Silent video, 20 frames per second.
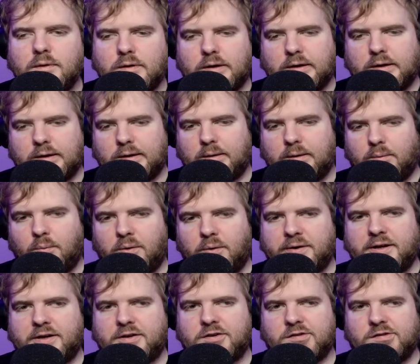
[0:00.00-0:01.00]
What
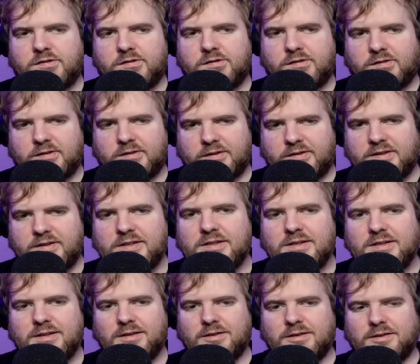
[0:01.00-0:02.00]
I just
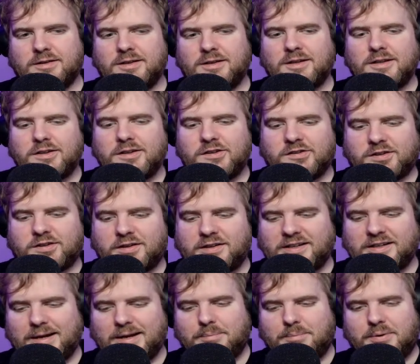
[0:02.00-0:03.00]
did,
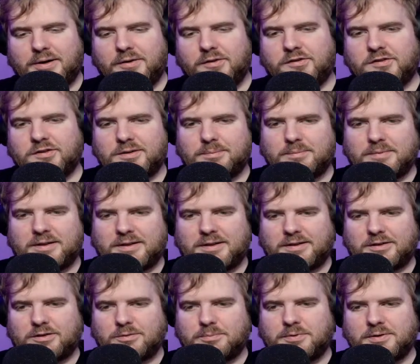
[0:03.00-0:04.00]
starting that browser, my
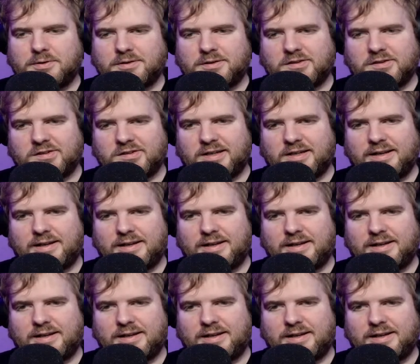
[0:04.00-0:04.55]
computer does not